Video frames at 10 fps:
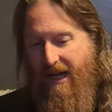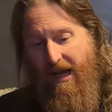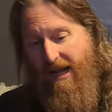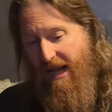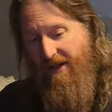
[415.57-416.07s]

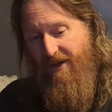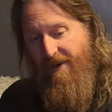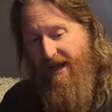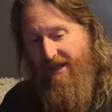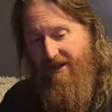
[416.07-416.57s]
I don't know,
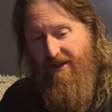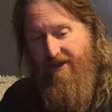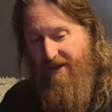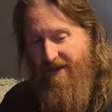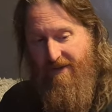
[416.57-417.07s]

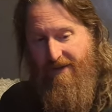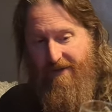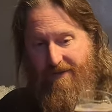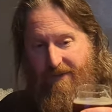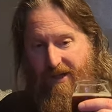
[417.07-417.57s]
man.
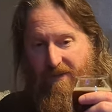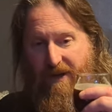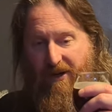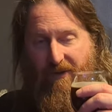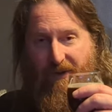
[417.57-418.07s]
This
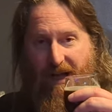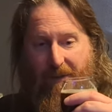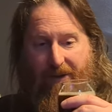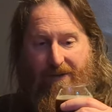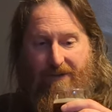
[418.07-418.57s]
beer is
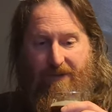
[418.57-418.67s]
phenomenal.